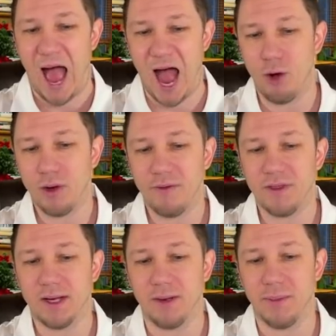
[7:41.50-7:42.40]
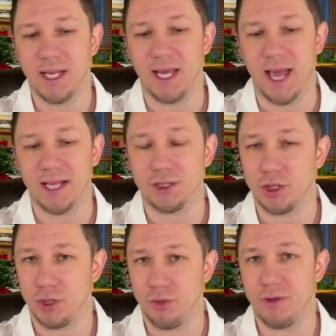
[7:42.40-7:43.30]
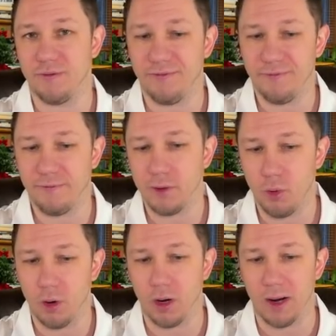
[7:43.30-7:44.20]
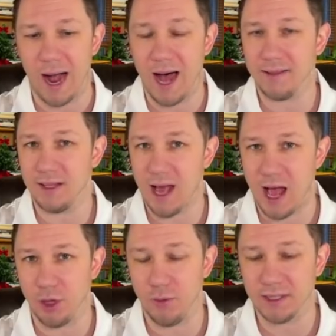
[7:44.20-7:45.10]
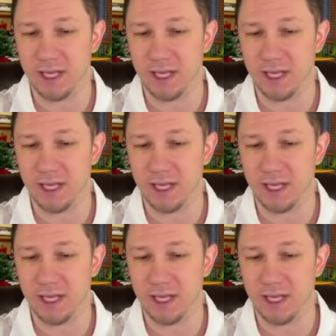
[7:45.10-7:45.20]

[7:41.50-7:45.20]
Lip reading: out of the committee and to the floor on the U.S.